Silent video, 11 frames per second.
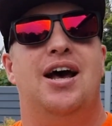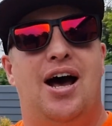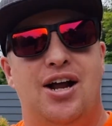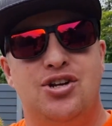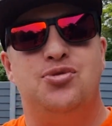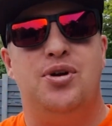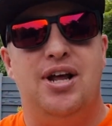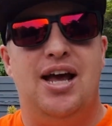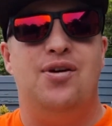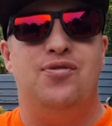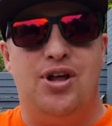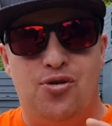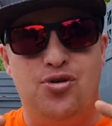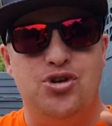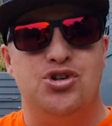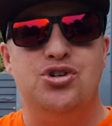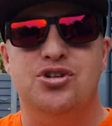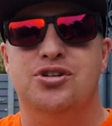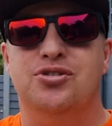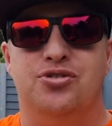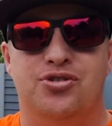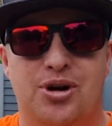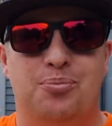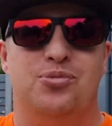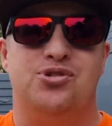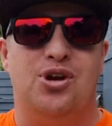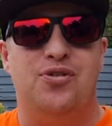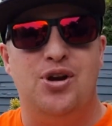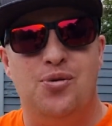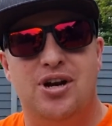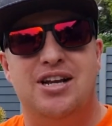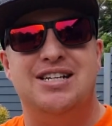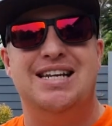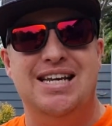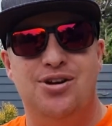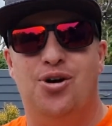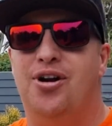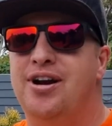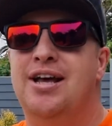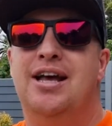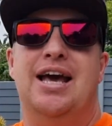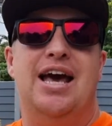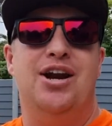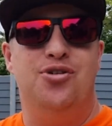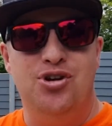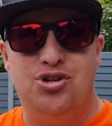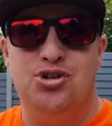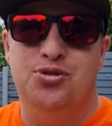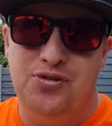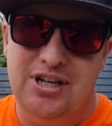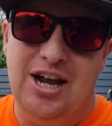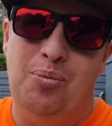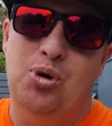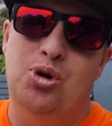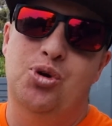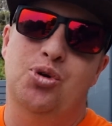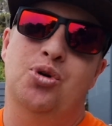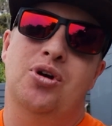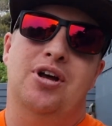I just want to have that original rim. So if anyone has lead on an original VW